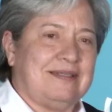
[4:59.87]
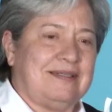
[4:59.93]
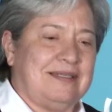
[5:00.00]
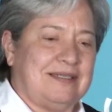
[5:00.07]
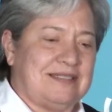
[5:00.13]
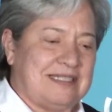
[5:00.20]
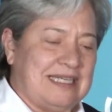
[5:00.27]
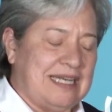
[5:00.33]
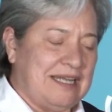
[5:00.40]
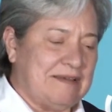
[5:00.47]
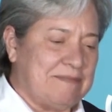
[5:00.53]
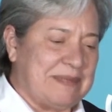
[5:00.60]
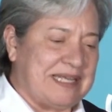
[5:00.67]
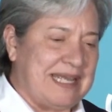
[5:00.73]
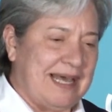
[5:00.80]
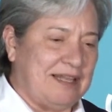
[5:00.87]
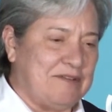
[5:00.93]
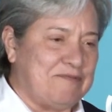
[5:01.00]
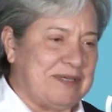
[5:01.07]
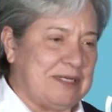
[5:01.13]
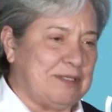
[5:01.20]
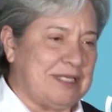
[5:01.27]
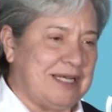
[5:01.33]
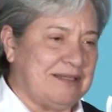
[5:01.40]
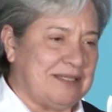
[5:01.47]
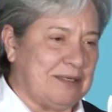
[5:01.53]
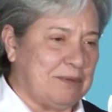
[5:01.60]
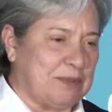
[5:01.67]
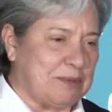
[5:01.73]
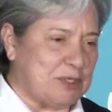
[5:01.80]
the city of McAllen found out
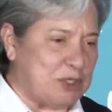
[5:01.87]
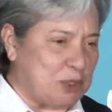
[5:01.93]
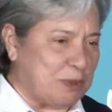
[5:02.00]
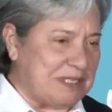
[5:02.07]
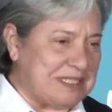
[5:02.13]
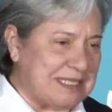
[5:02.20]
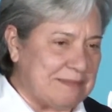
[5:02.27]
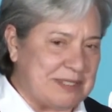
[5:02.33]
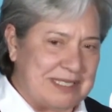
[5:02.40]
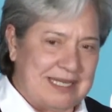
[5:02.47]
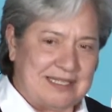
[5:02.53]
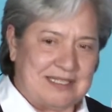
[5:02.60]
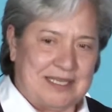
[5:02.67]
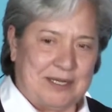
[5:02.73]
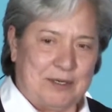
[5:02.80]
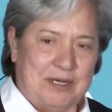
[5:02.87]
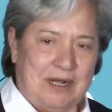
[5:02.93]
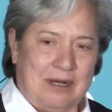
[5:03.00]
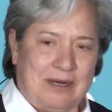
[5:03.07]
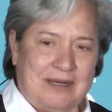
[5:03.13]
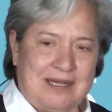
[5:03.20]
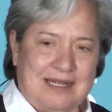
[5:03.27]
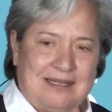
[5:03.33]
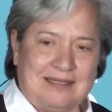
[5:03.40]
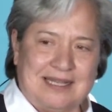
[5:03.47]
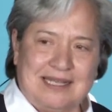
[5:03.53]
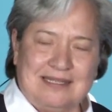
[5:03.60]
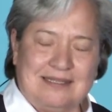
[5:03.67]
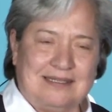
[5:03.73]
that we were doing something at Sacred Heart, and they